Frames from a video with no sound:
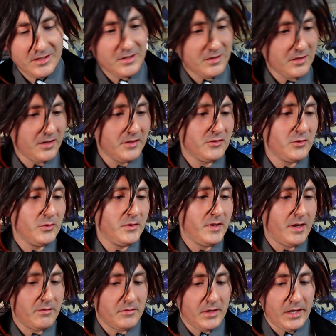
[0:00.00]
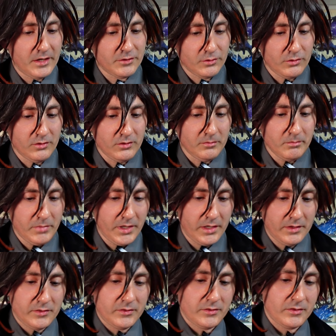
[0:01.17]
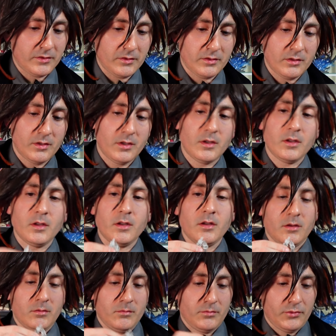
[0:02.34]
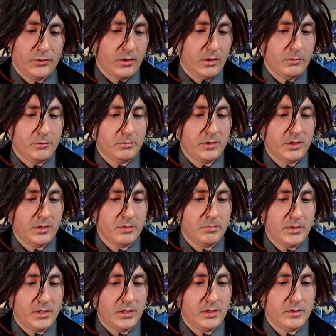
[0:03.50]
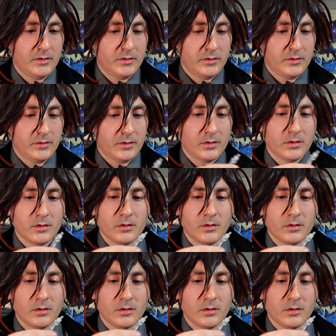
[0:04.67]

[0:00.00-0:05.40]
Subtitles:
All right, so we have the actual base, probably the piece